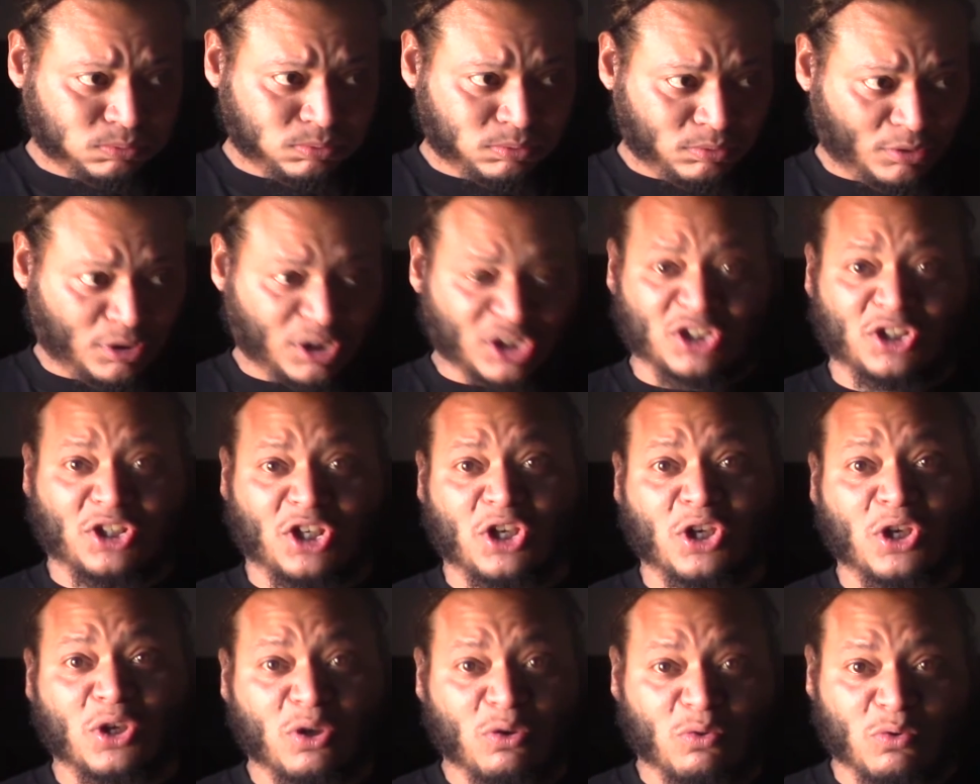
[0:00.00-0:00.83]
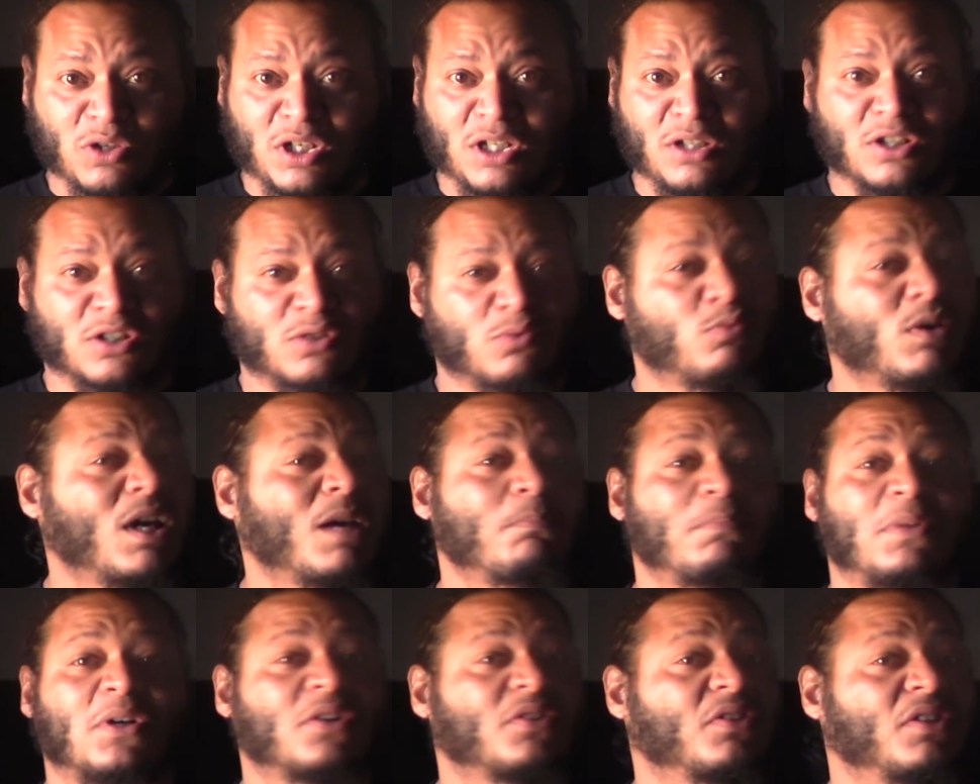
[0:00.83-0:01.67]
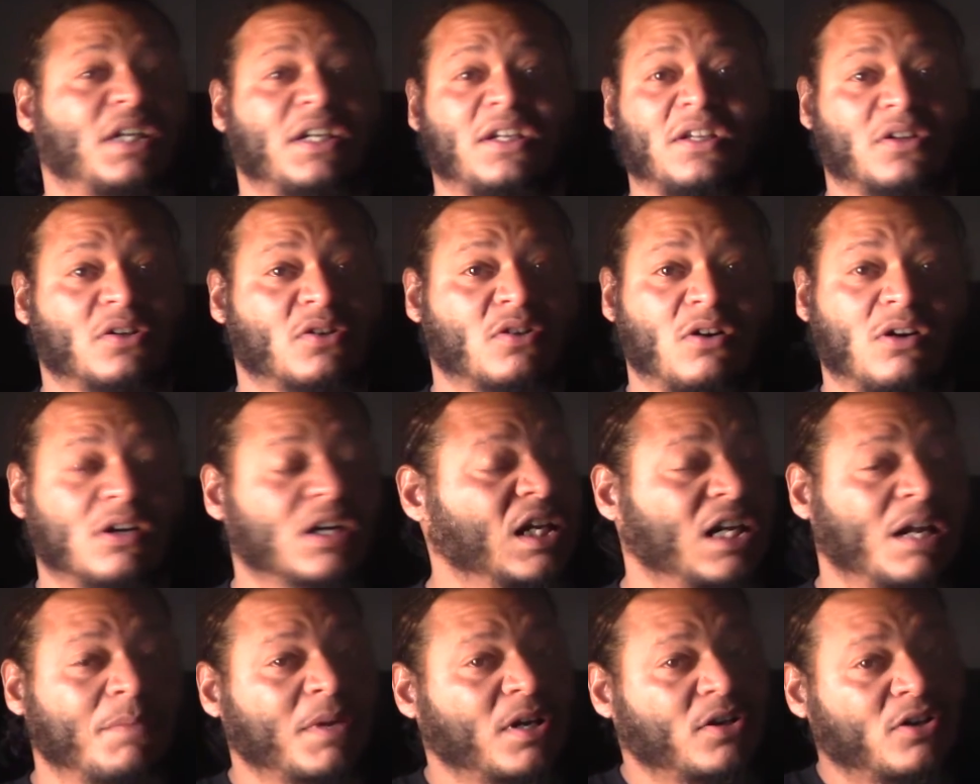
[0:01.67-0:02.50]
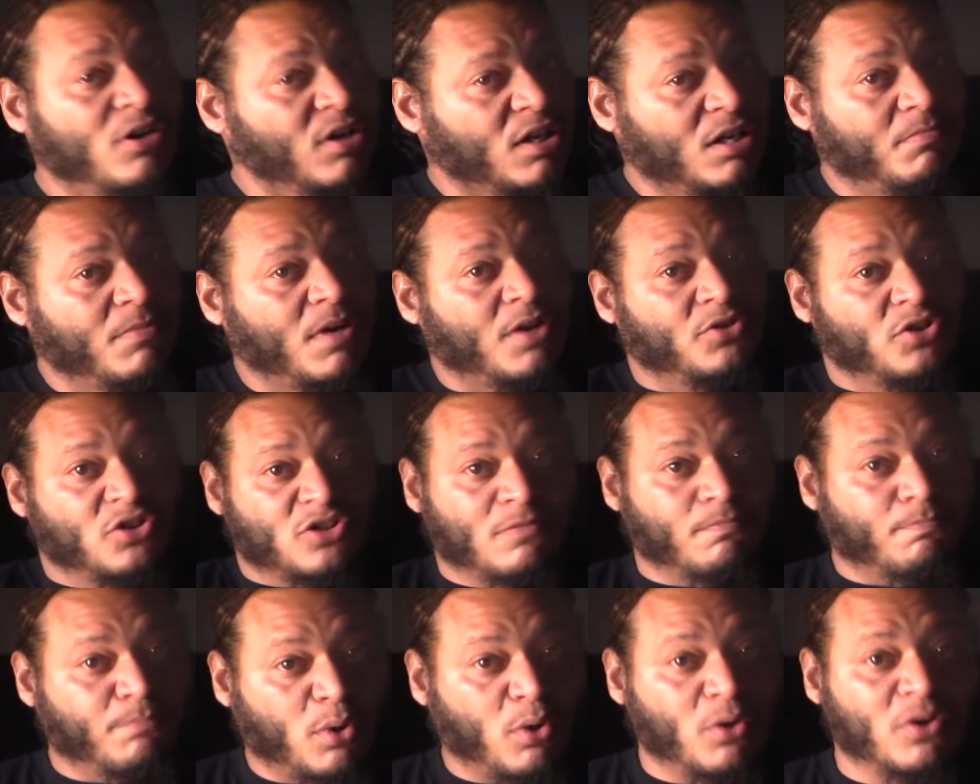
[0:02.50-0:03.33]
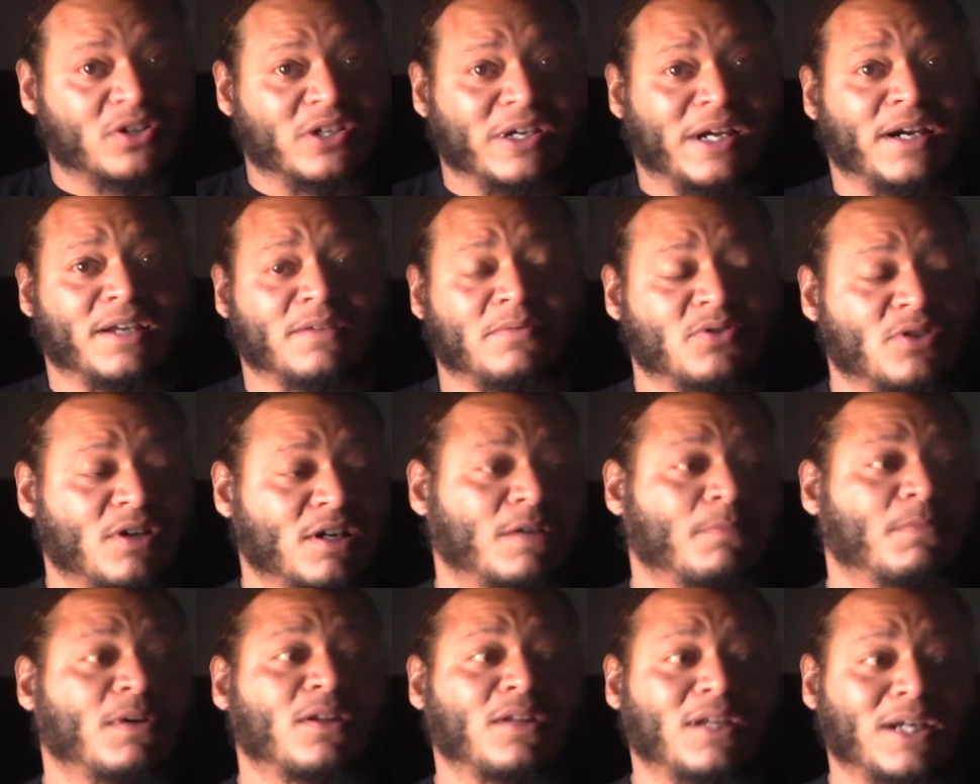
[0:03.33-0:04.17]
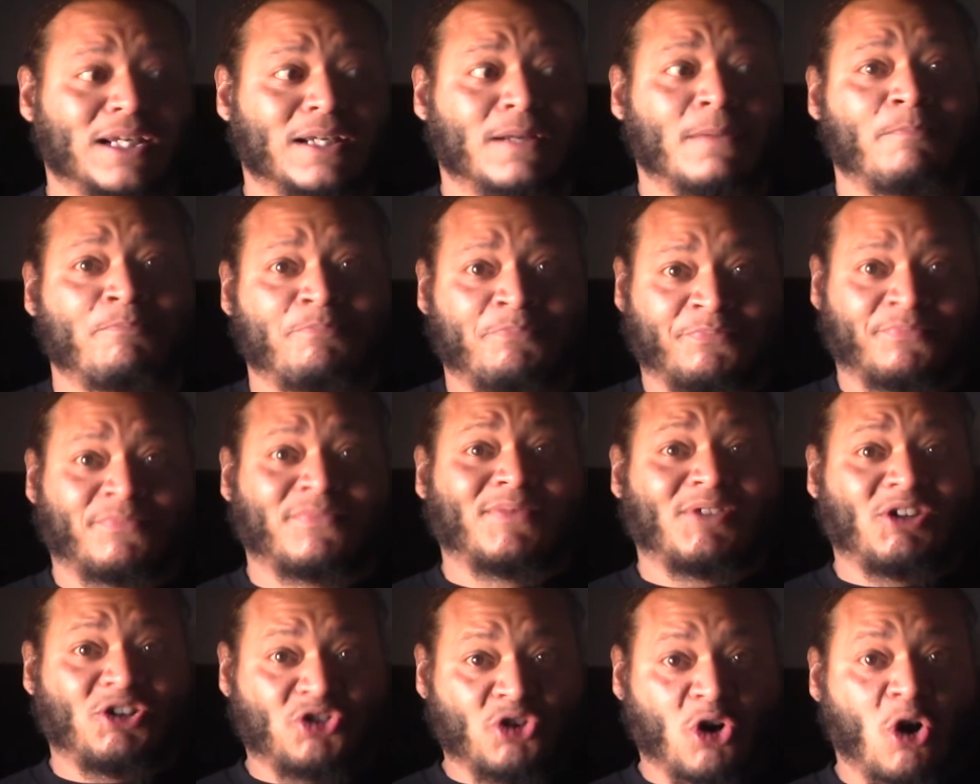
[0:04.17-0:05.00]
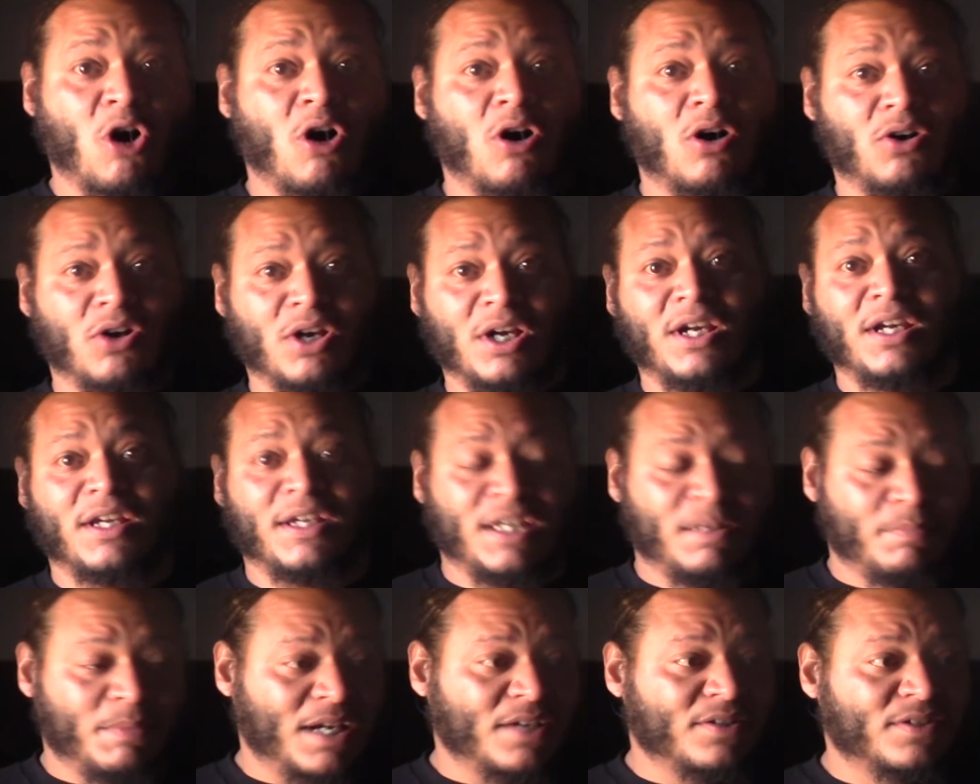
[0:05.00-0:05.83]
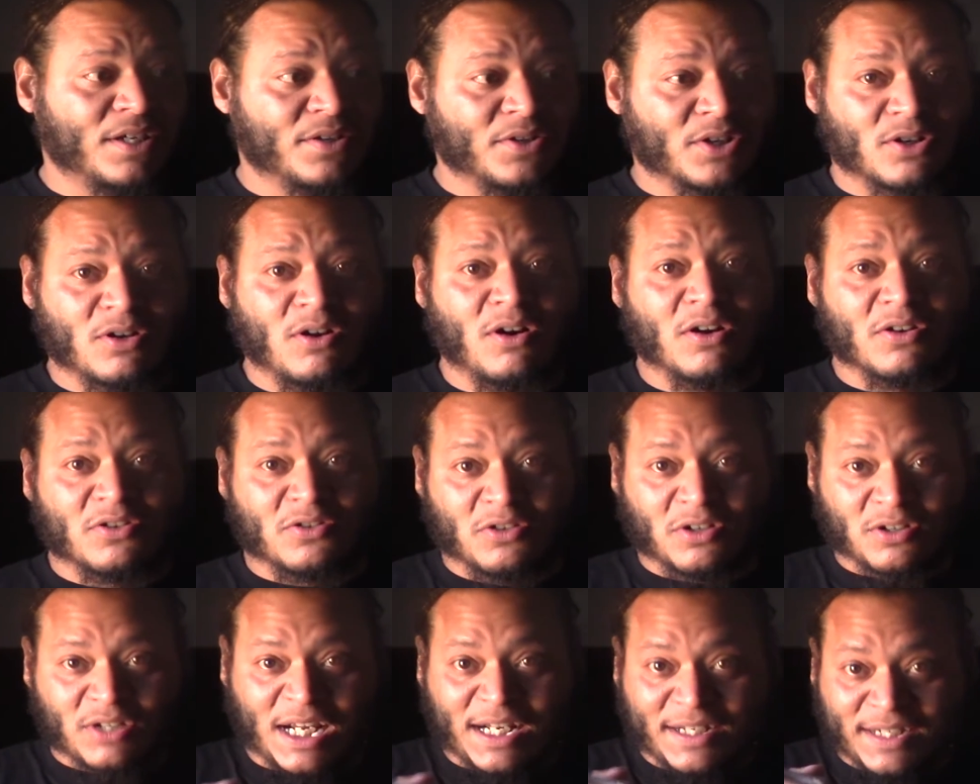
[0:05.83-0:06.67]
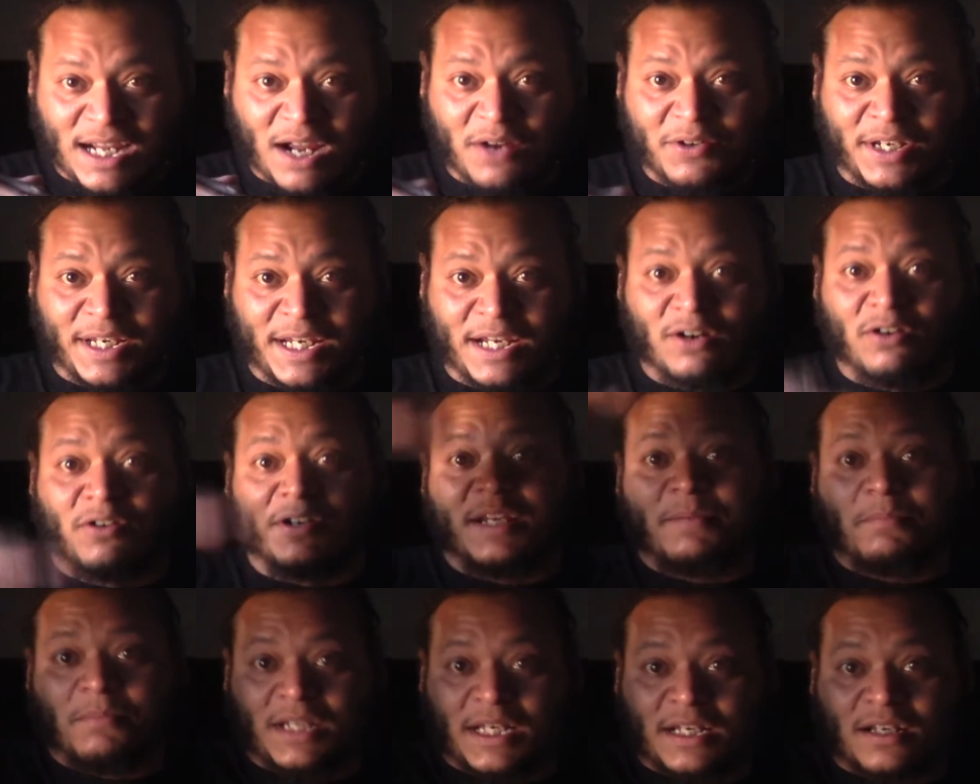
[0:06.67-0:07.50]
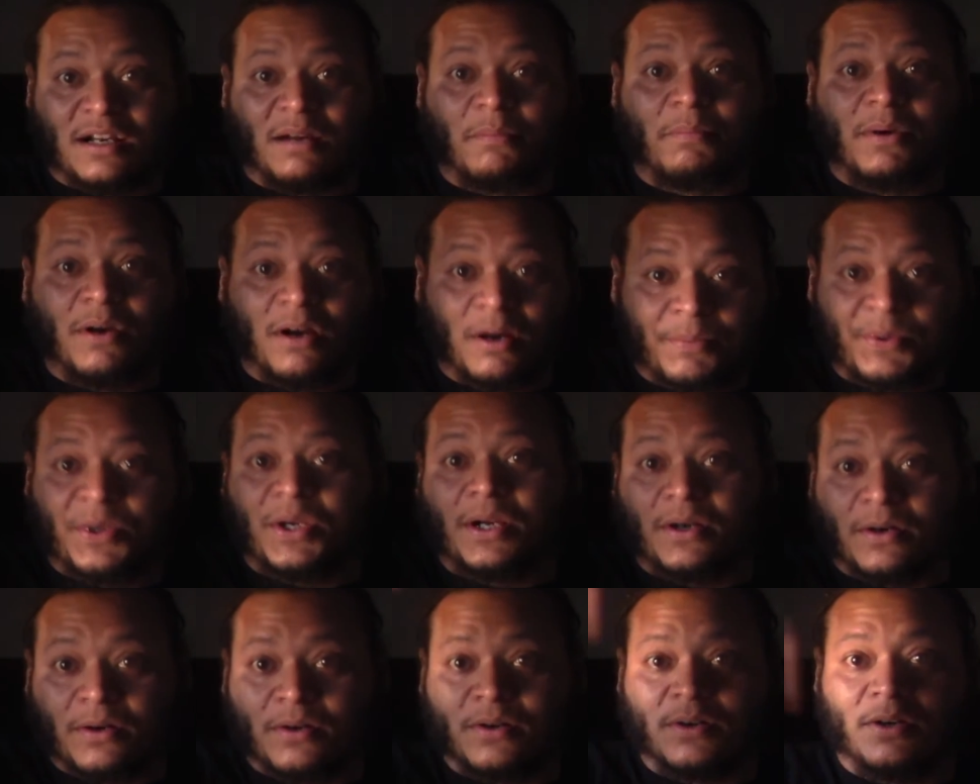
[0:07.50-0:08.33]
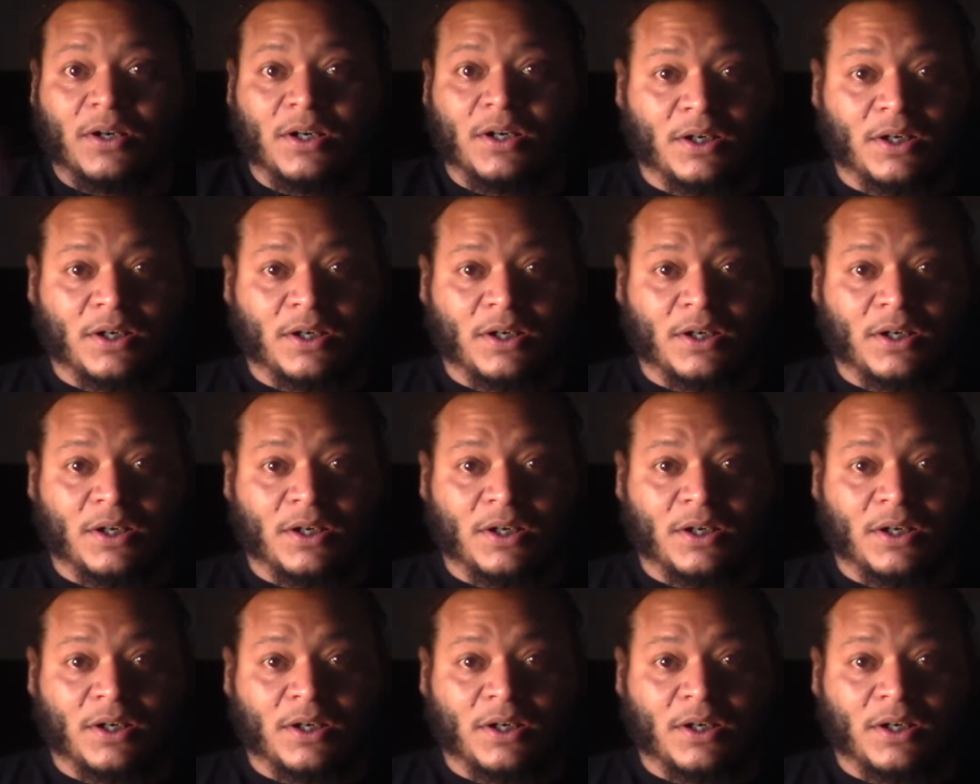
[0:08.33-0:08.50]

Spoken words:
looks huge. He looks way bigger than any other Kong. And I'm not talking about just the bulk size. I'm talking about, like, tall. He makes the other Kongs look, like, down to here and him, like, up here.